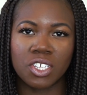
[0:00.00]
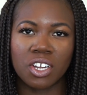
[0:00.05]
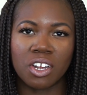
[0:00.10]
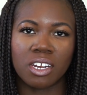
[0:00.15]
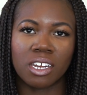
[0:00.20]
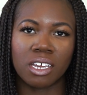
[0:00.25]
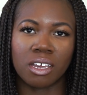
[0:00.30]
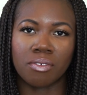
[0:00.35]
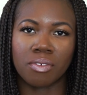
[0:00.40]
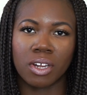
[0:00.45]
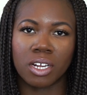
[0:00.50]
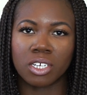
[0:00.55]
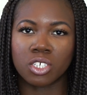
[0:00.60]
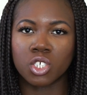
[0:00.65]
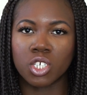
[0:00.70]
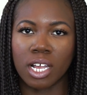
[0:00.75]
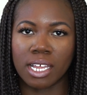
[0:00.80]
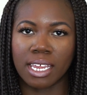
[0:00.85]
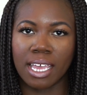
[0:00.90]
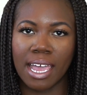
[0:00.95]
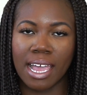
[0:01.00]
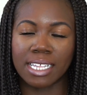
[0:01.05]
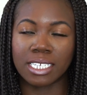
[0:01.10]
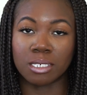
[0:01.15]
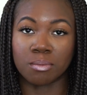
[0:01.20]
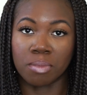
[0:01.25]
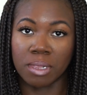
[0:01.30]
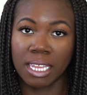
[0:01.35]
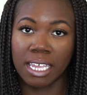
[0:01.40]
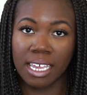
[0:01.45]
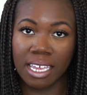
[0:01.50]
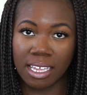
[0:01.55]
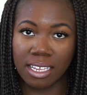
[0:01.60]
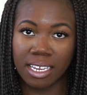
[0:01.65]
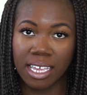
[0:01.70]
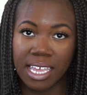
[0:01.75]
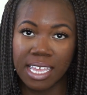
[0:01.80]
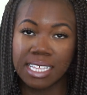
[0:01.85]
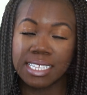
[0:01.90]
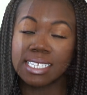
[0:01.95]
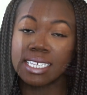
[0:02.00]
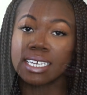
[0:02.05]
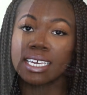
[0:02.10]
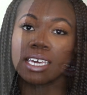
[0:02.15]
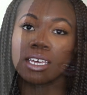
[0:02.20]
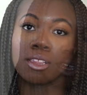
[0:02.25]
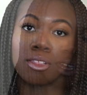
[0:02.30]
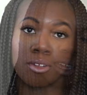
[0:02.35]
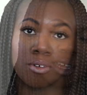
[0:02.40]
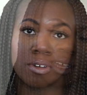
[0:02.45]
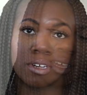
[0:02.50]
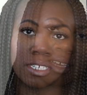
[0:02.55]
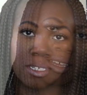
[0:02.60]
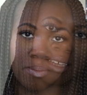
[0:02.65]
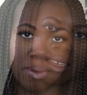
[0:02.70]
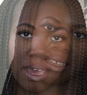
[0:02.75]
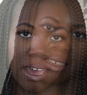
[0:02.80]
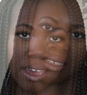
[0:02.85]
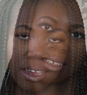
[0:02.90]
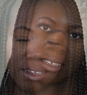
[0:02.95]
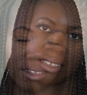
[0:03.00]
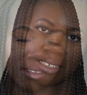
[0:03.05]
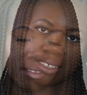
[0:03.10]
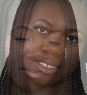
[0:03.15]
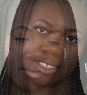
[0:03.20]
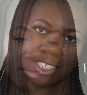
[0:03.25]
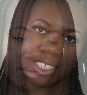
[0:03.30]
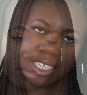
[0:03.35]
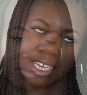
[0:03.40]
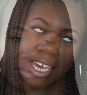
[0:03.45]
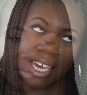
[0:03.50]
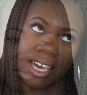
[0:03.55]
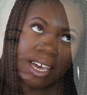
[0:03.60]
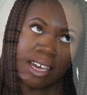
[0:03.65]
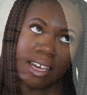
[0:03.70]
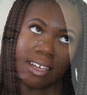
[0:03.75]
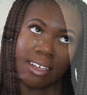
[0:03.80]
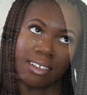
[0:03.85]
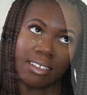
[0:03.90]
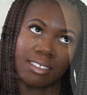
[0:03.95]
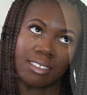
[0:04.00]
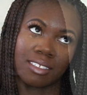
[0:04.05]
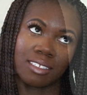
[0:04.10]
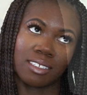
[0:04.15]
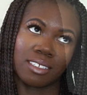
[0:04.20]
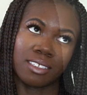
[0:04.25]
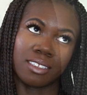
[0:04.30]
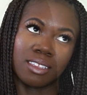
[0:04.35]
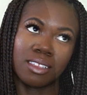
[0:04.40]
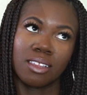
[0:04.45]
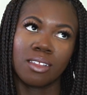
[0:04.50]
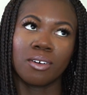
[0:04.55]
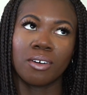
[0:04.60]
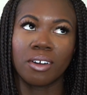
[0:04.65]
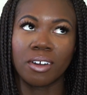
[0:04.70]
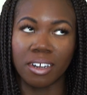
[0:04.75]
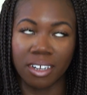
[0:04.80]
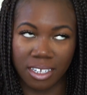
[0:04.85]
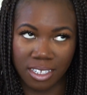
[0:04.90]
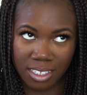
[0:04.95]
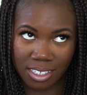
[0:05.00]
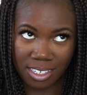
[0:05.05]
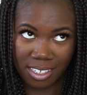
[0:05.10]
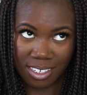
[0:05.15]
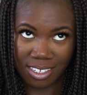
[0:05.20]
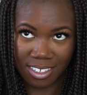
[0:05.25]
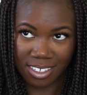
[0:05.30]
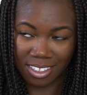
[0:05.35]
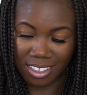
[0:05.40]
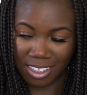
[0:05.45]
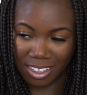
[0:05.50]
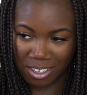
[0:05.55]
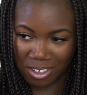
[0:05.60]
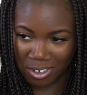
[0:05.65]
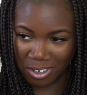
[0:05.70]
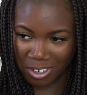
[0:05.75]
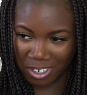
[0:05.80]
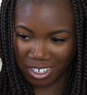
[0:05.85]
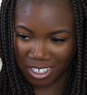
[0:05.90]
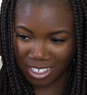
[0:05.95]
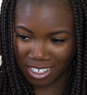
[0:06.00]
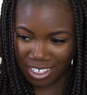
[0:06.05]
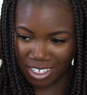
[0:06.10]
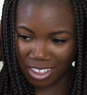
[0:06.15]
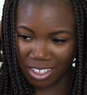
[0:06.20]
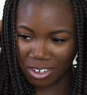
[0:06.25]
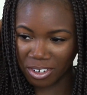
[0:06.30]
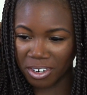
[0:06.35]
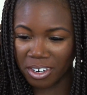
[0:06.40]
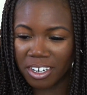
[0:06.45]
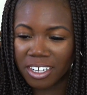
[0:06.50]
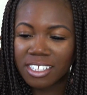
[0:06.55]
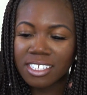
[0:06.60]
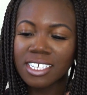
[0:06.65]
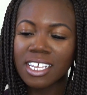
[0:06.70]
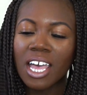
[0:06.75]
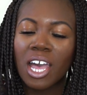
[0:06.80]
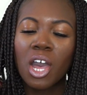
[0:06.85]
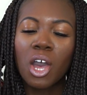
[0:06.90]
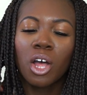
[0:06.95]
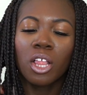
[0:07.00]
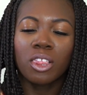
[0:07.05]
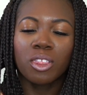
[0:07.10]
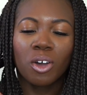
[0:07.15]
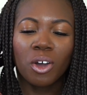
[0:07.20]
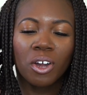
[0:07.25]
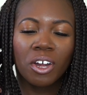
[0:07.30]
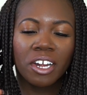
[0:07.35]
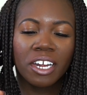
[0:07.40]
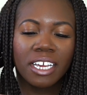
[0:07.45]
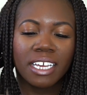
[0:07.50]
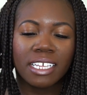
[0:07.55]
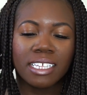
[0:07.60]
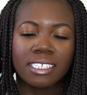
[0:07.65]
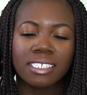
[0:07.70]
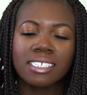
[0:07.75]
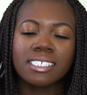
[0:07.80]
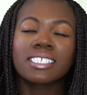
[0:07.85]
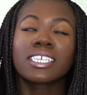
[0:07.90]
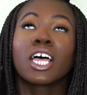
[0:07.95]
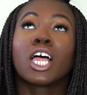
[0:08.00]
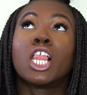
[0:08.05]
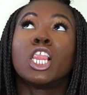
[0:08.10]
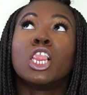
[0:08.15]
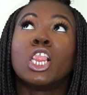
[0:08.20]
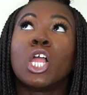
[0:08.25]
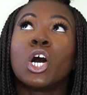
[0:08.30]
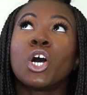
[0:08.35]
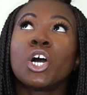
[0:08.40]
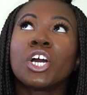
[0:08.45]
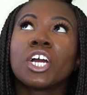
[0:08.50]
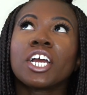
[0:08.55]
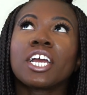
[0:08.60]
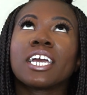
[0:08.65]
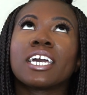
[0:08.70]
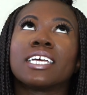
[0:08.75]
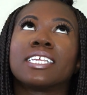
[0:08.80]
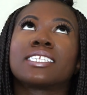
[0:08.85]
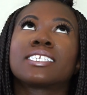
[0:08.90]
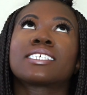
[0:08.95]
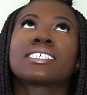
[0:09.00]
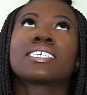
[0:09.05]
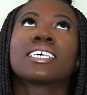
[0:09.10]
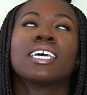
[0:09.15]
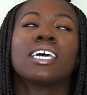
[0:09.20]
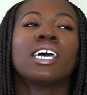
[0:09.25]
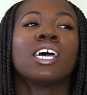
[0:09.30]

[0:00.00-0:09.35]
turning of her trying to hatch a plan to get Lawrence back. Child. Lawrence. Lawrence. Lawrence. Lawrence. Lawrence.